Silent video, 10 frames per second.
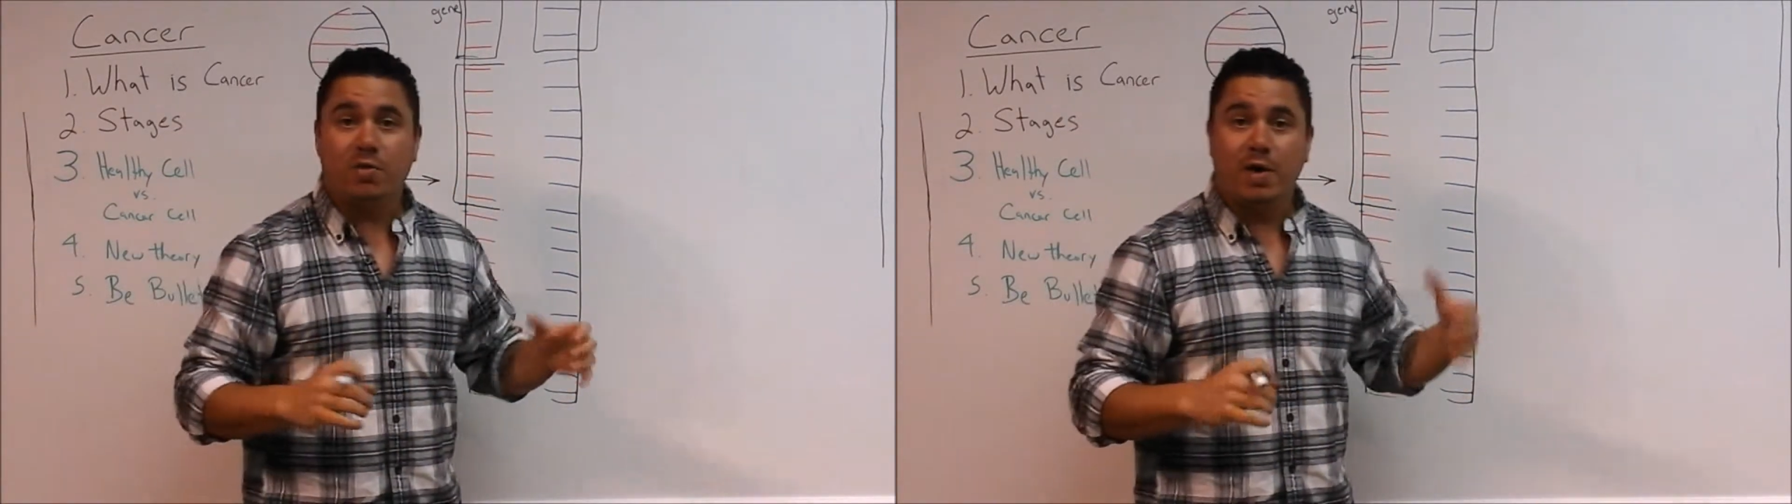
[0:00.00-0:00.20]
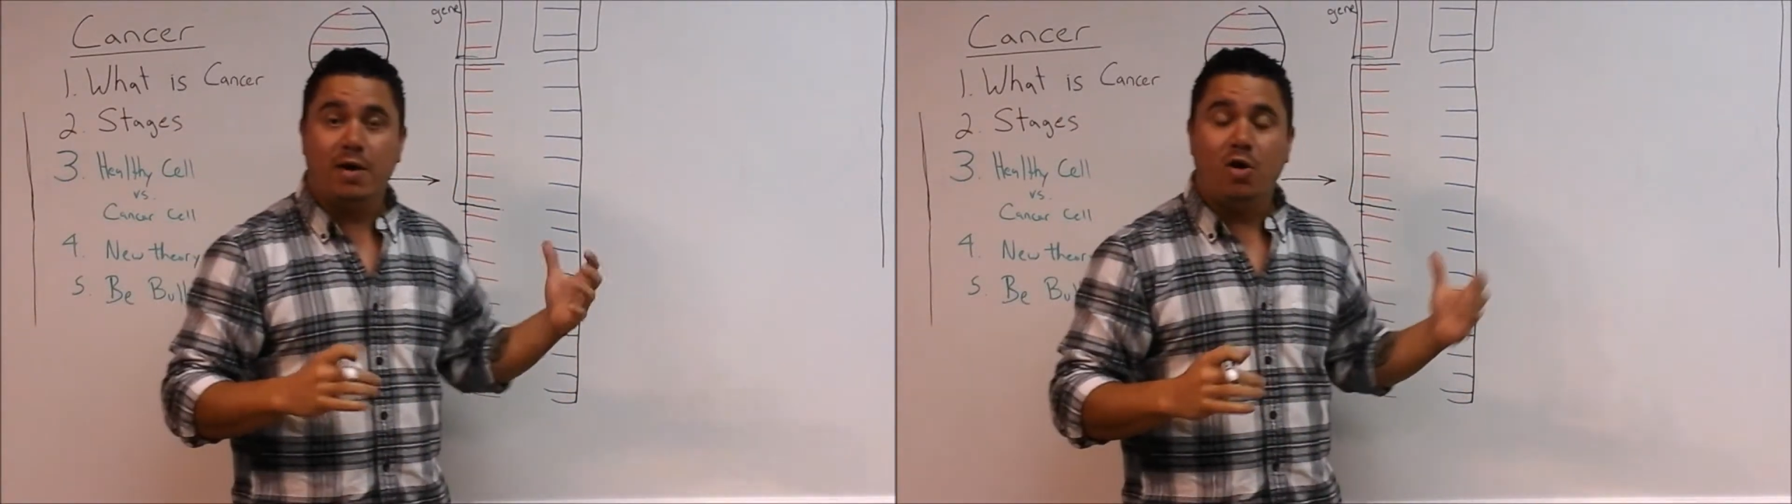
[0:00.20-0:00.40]

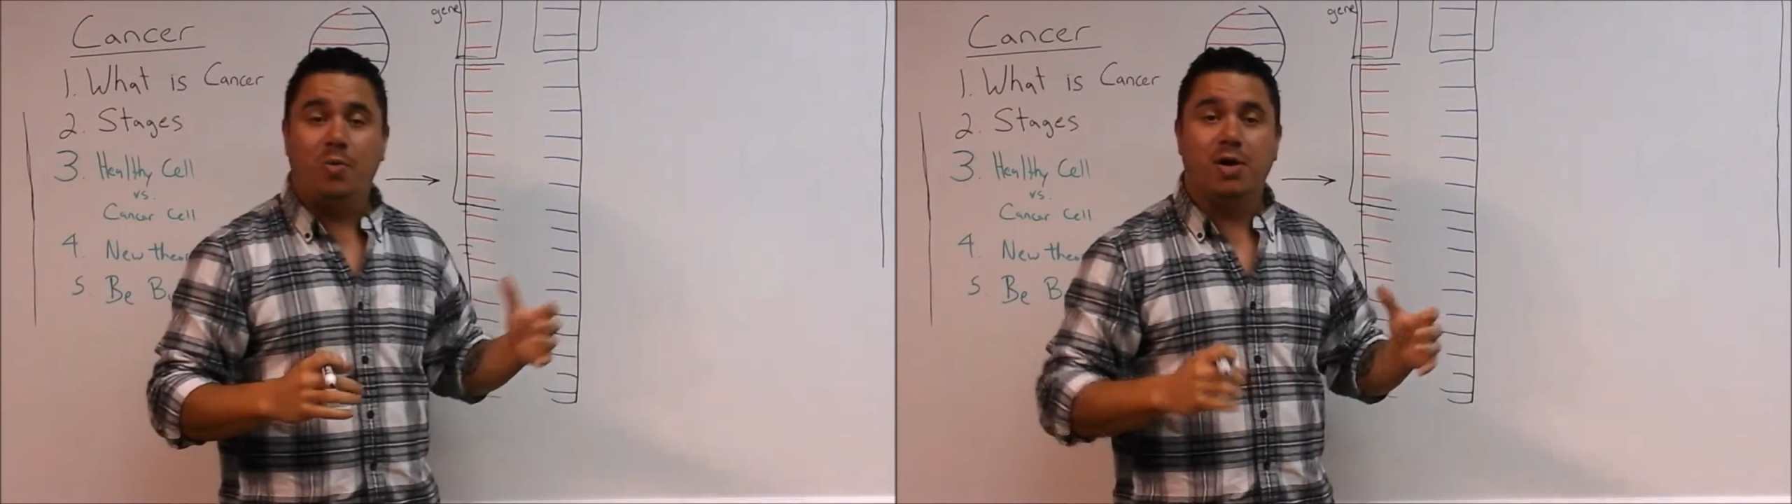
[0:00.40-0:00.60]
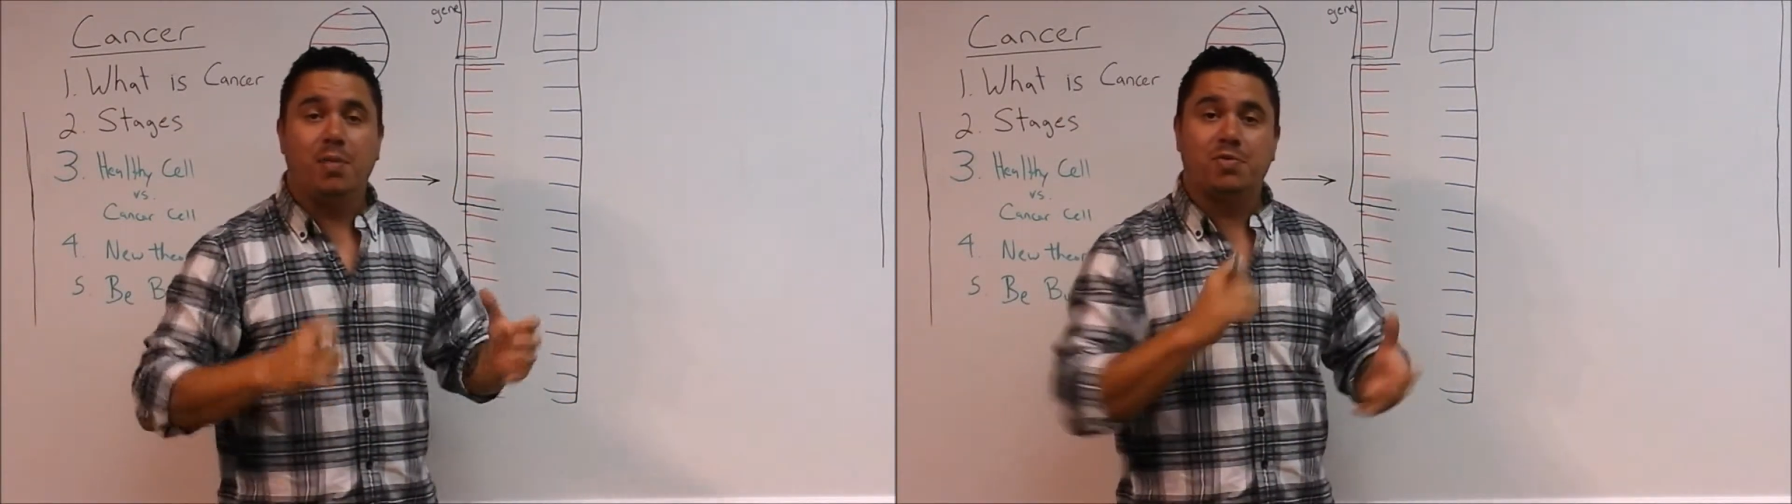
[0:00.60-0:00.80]
the way and
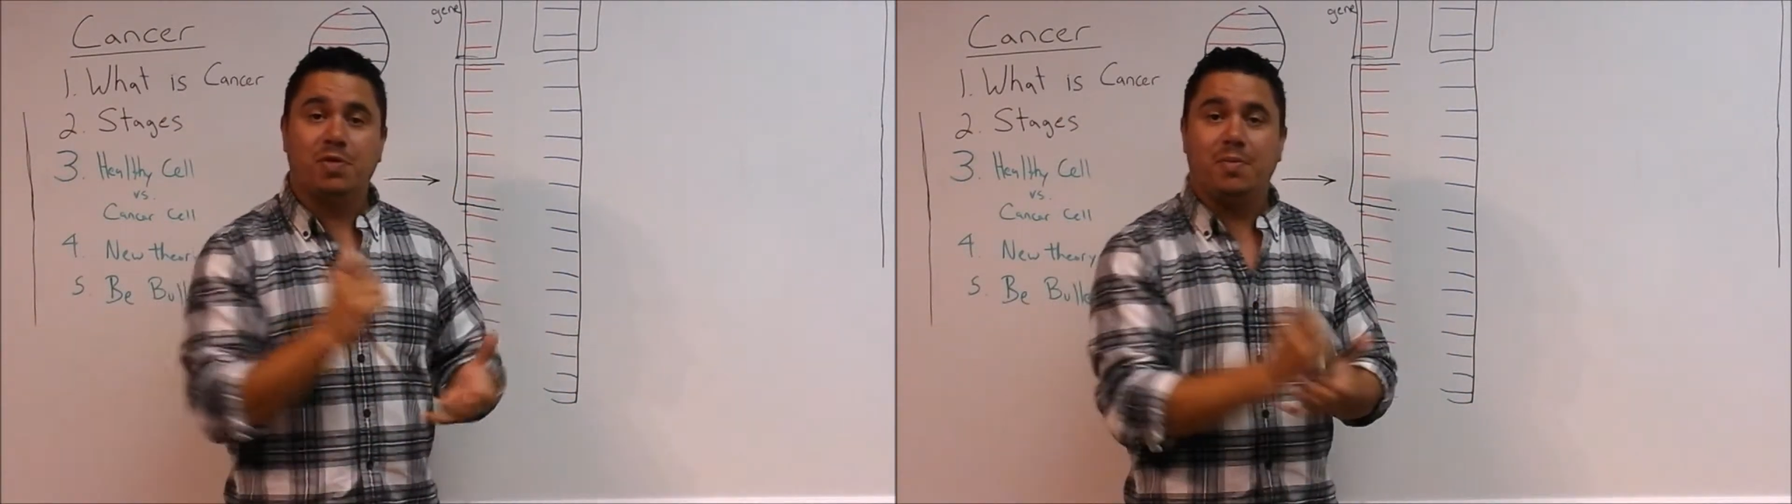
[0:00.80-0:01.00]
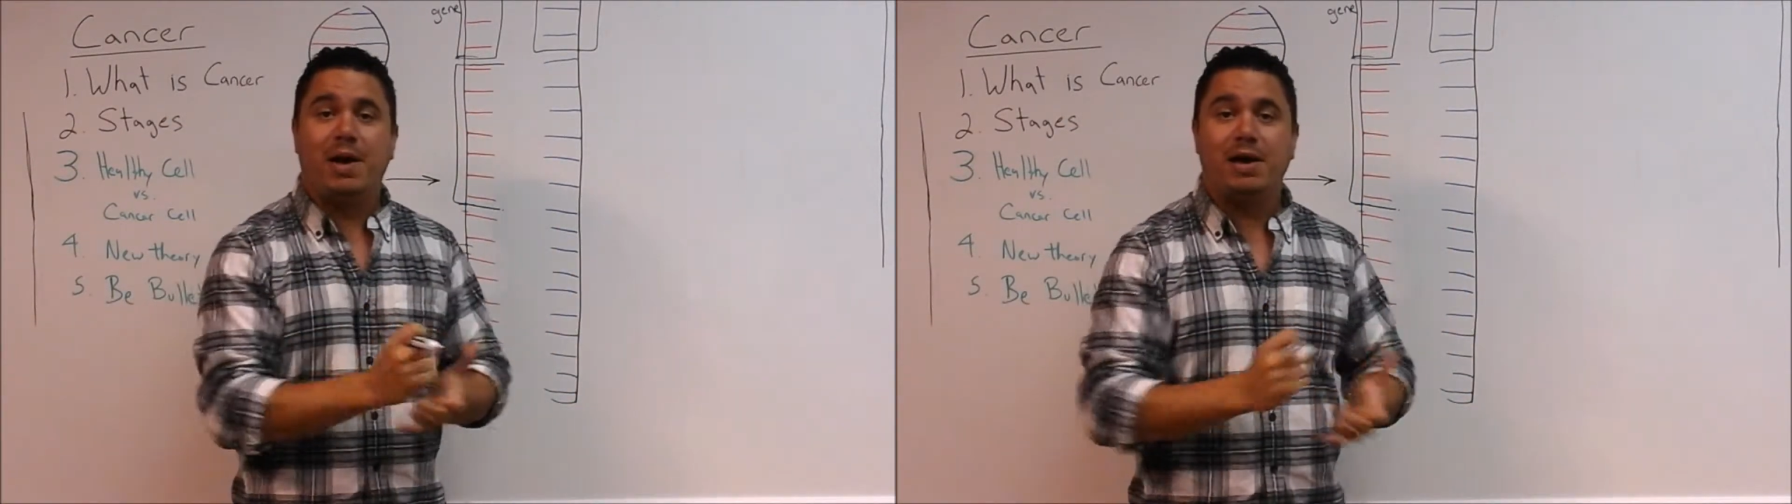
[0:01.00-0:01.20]
open up so
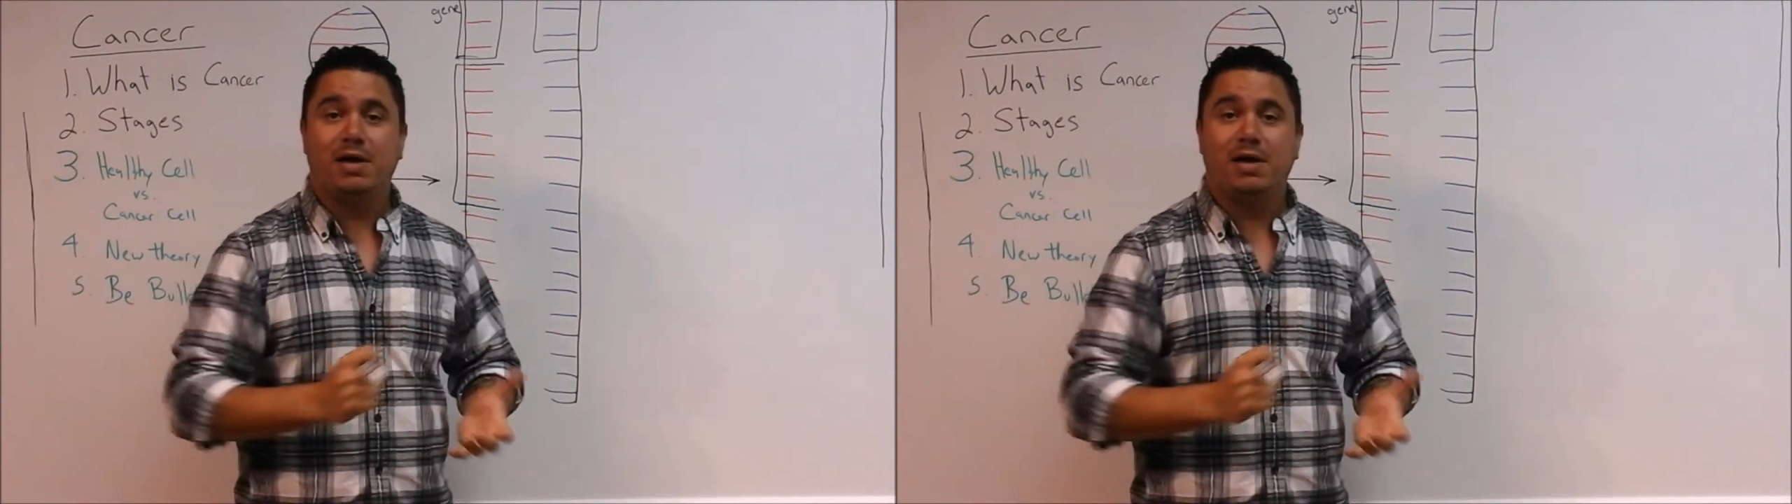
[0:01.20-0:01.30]
the body